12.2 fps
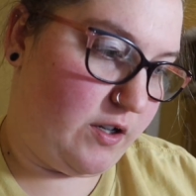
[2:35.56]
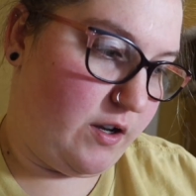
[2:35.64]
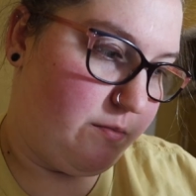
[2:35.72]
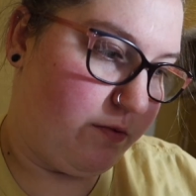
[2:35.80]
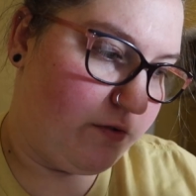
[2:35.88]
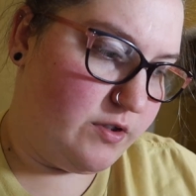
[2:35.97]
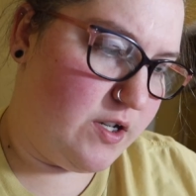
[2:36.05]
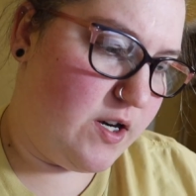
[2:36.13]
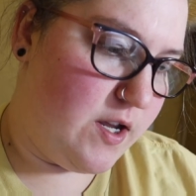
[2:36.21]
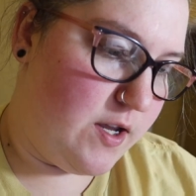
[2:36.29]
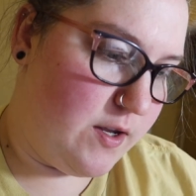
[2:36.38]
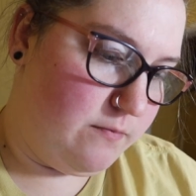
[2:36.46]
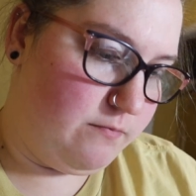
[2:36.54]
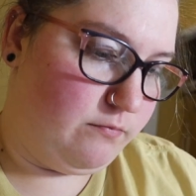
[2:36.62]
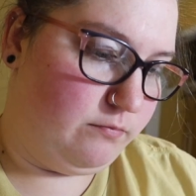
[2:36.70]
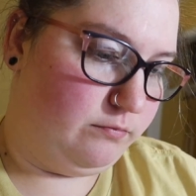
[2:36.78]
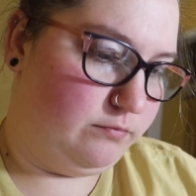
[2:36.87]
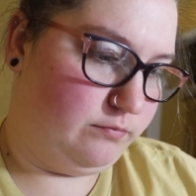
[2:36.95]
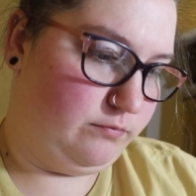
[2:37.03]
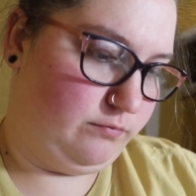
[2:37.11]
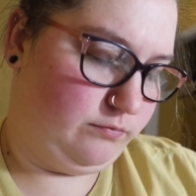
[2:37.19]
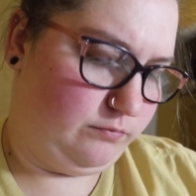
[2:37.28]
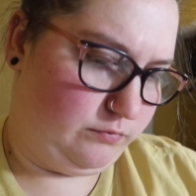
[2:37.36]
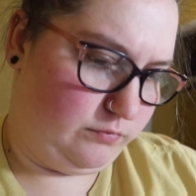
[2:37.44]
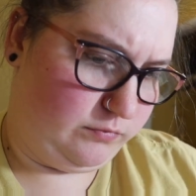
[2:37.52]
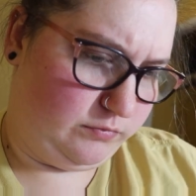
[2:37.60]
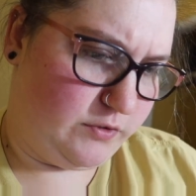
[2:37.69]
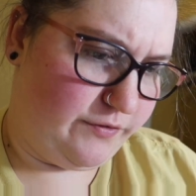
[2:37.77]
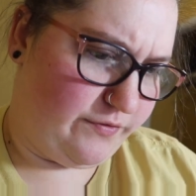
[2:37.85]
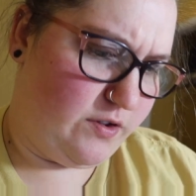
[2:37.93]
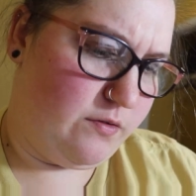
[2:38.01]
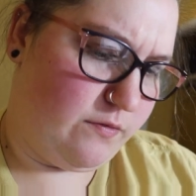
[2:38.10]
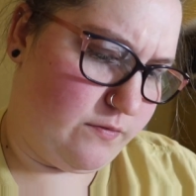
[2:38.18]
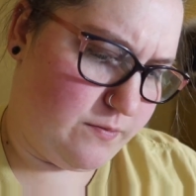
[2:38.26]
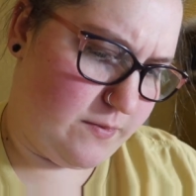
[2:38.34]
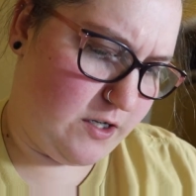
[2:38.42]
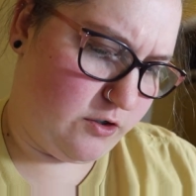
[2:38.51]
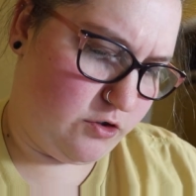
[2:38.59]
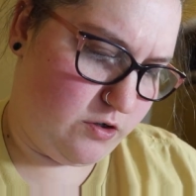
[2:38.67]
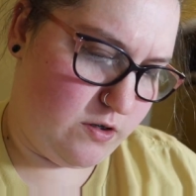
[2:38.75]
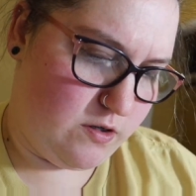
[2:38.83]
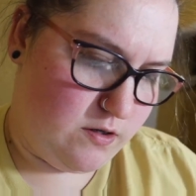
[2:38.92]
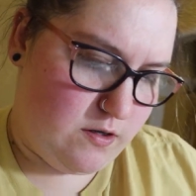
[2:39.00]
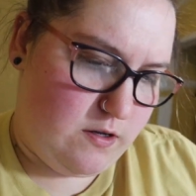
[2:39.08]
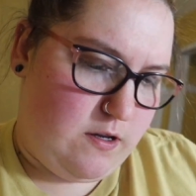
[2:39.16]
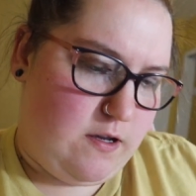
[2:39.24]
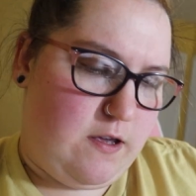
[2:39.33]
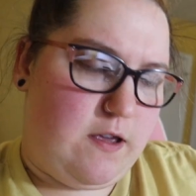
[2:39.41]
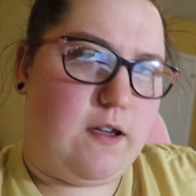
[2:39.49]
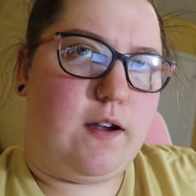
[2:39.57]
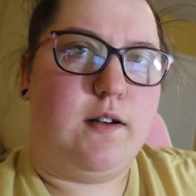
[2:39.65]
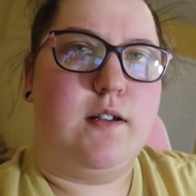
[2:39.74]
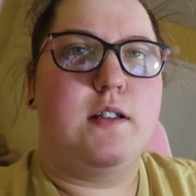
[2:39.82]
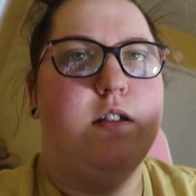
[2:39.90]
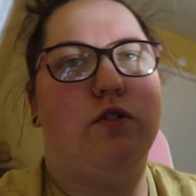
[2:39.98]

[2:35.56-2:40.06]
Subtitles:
couple today. A few of them, actually. I did